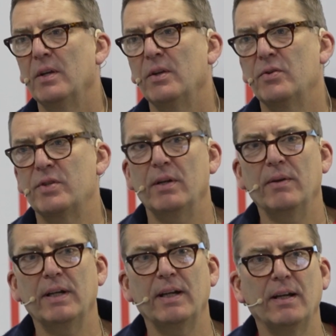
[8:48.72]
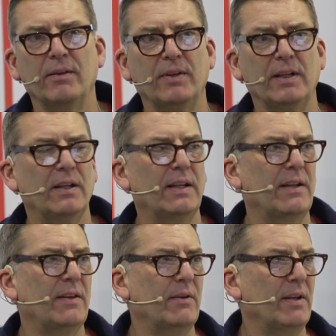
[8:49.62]
So, and I think
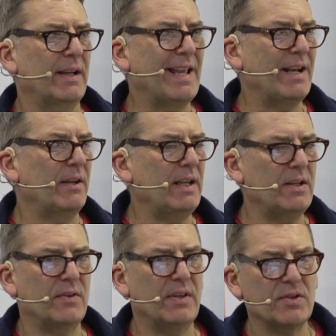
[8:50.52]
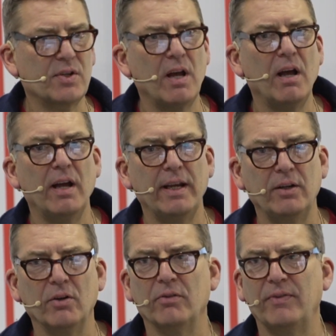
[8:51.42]
that again, this kind
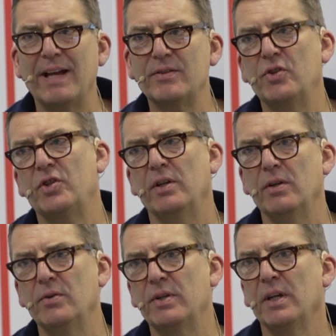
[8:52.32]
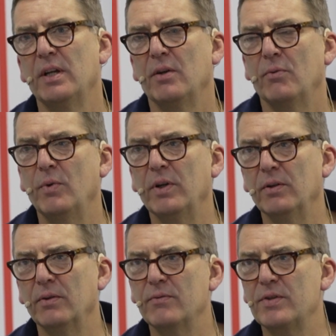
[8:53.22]
of attitude
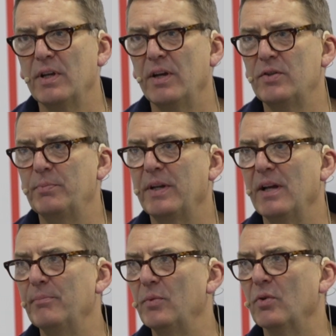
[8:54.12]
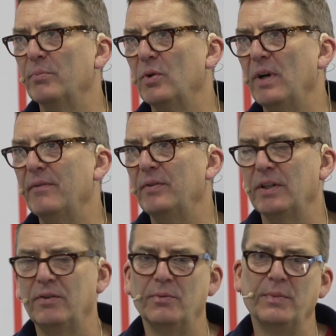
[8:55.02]
will start to become more and more
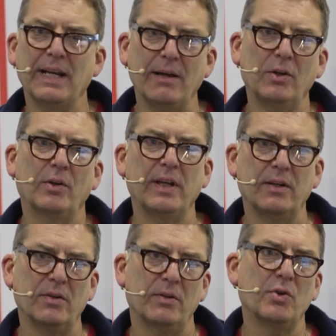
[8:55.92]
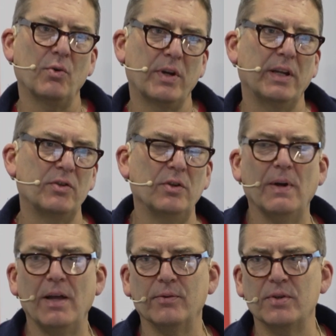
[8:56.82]
evident, and we're now talking to
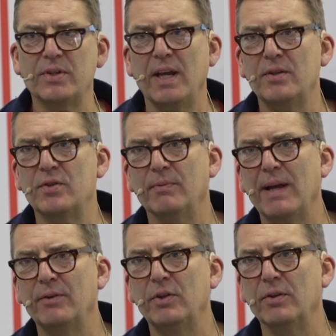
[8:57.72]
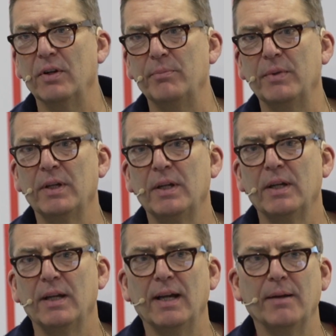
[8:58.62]
other estates around Europe
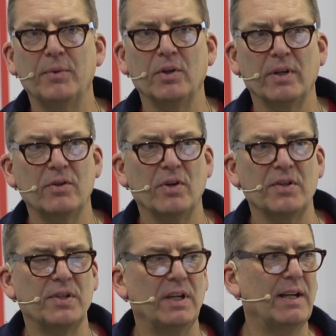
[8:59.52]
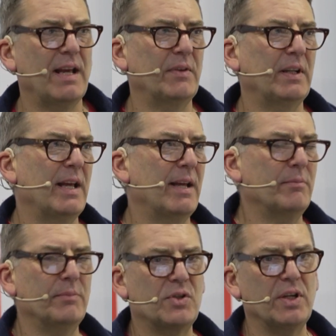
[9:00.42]
who are interested in having their
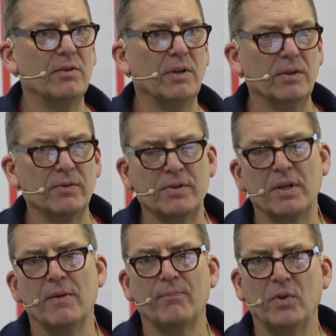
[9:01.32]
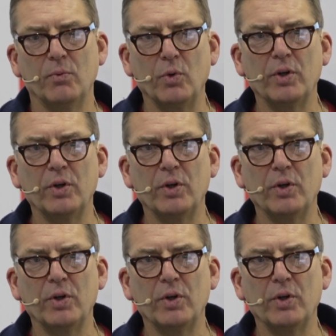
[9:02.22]
materials that would